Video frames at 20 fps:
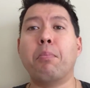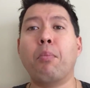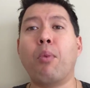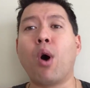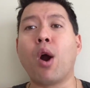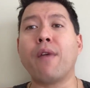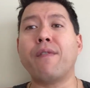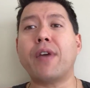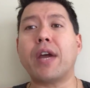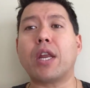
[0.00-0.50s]

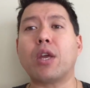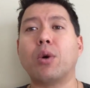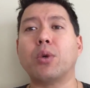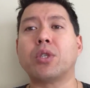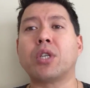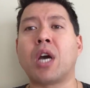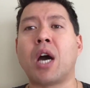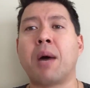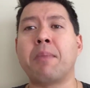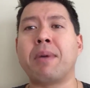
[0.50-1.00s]
More
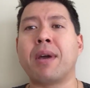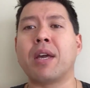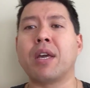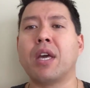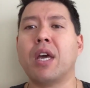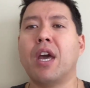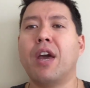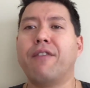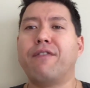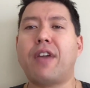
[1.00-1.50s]
videos coming.
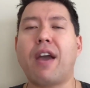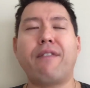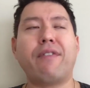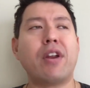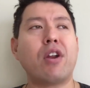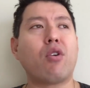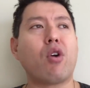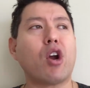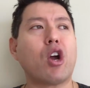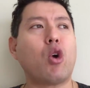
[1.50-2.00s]
If you have
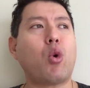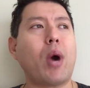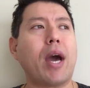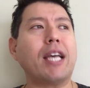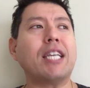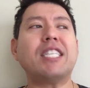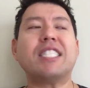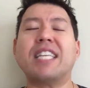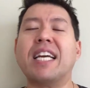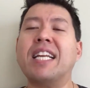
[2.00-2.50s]
any
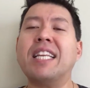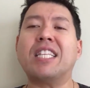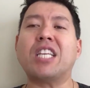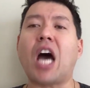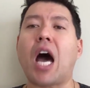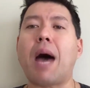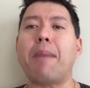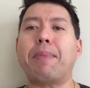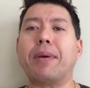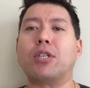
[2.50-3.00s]
requests, any
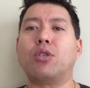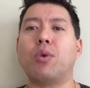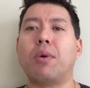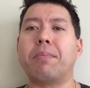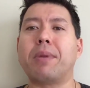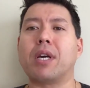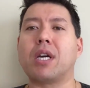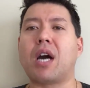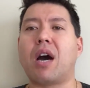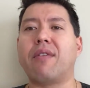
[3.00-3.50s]
topics you want
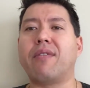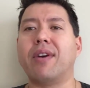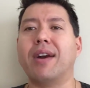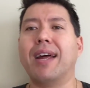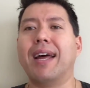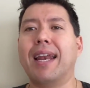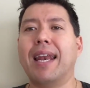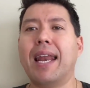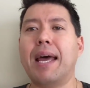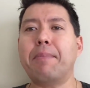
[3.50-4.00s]
me to cover,
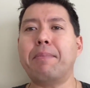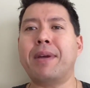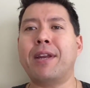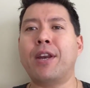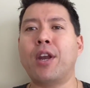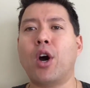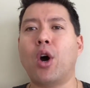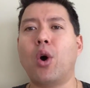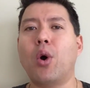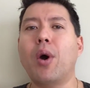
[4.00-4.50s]
let me
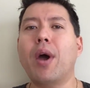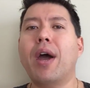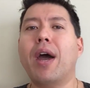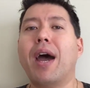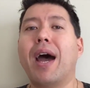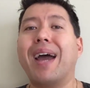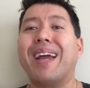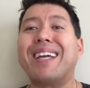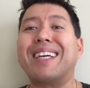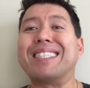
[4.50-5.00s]
know.
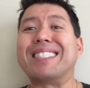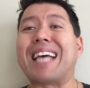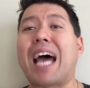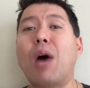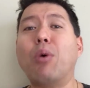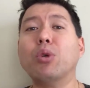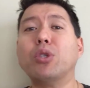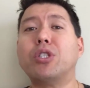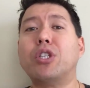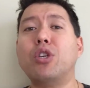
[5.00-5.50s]
Because I
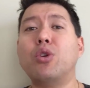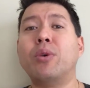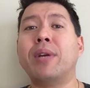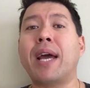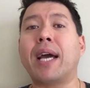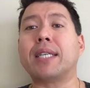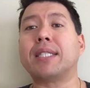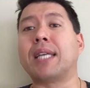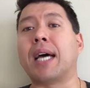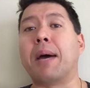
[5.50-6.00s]
will see you
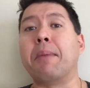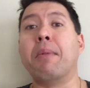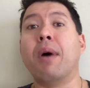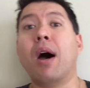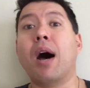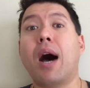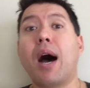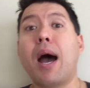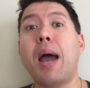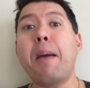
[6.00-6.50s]
next time.
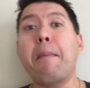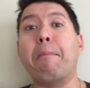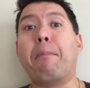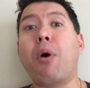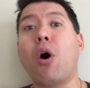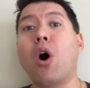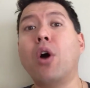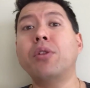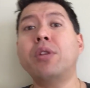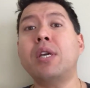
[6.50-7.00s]
I am
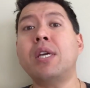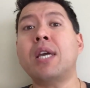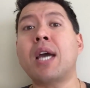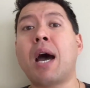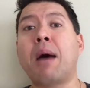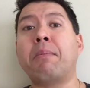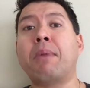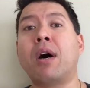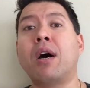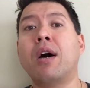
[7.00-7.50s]
Paul
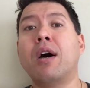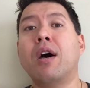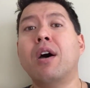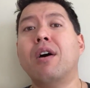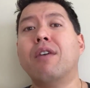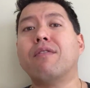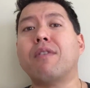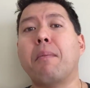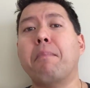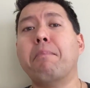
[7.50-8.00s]
Niiyama
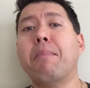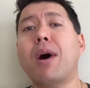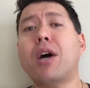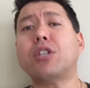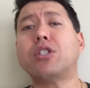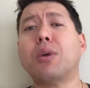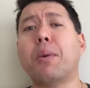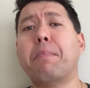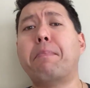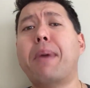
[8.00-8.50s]
from
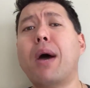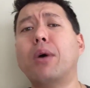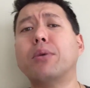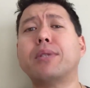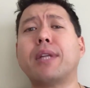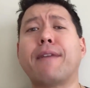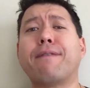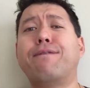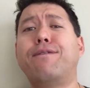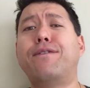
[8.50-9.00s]
Muscle
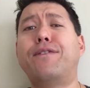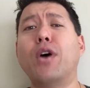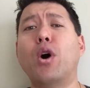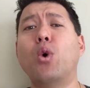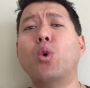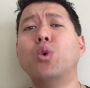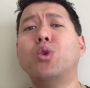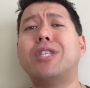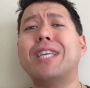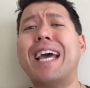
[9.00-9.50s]
Building
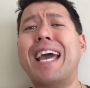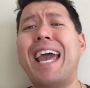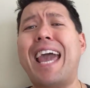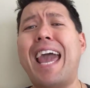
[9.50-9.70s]
Foods